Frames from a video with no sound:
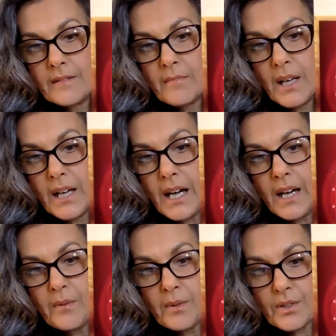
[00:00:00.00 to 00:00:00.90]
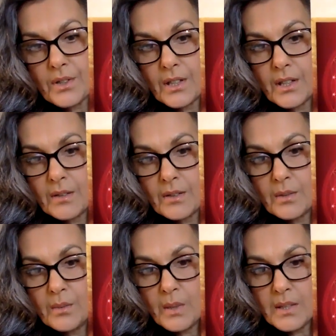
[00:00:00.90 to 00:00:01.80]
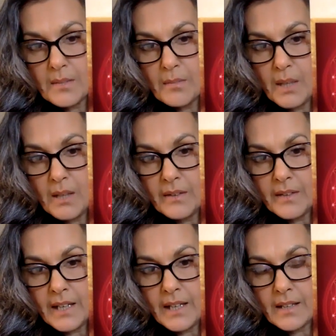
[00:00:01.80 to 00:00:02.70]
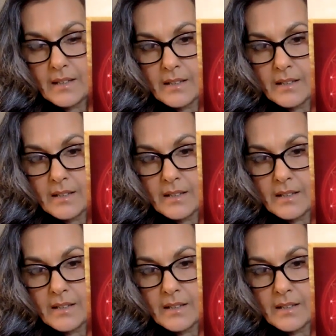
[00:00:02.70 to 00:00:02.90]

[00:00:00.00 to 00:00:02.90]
my eye wants to go to what is beyond that.